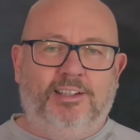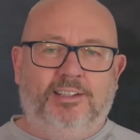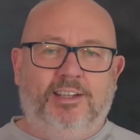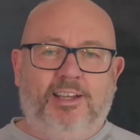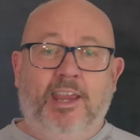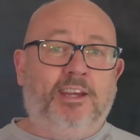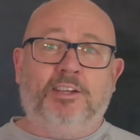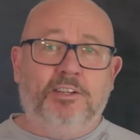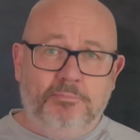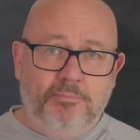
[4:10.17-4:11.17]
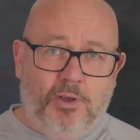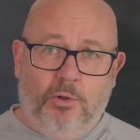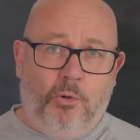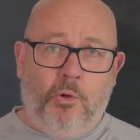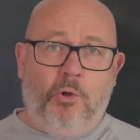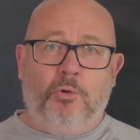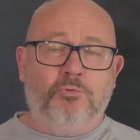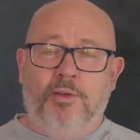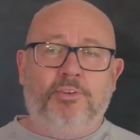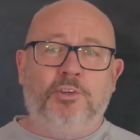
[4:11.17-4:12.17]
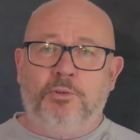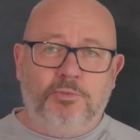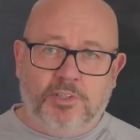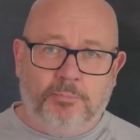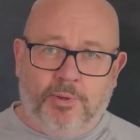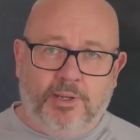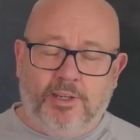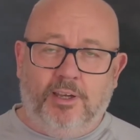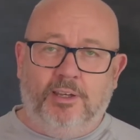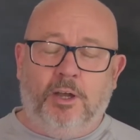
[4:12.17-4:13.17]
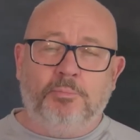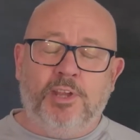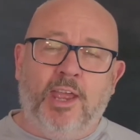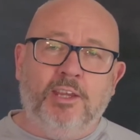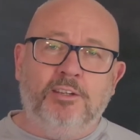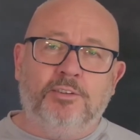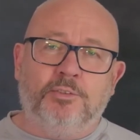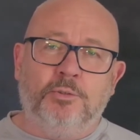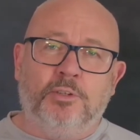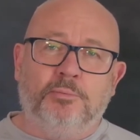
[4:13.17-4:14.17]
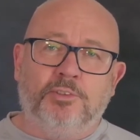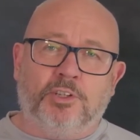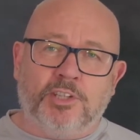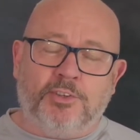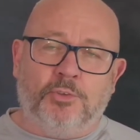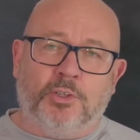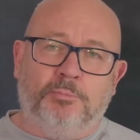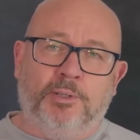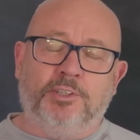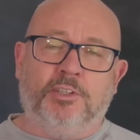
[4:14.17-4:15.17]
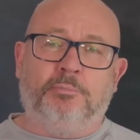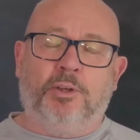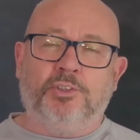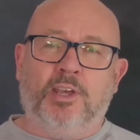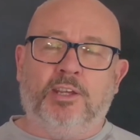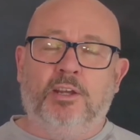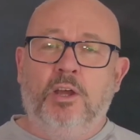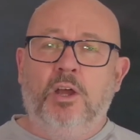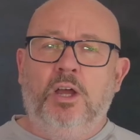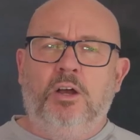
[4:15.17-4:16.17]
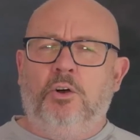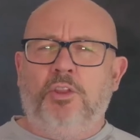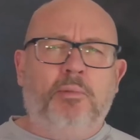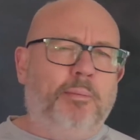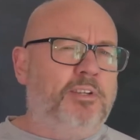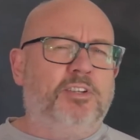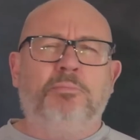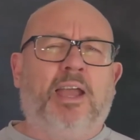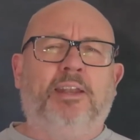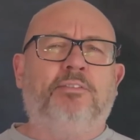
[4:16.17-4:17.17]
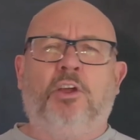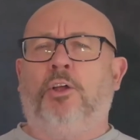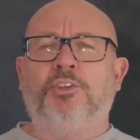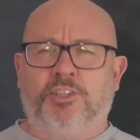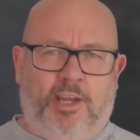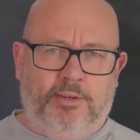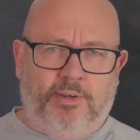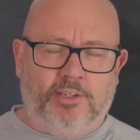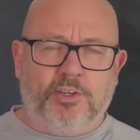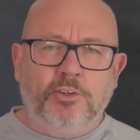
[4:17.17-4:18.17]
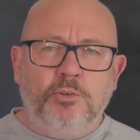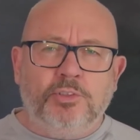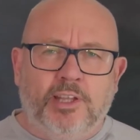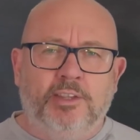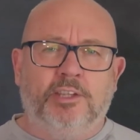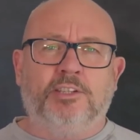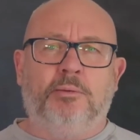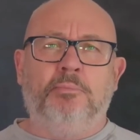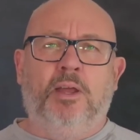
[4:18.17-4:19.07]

income or revenue to be obtained through the successful completion of the project, or there might be some kind of cost saving. So usually there's some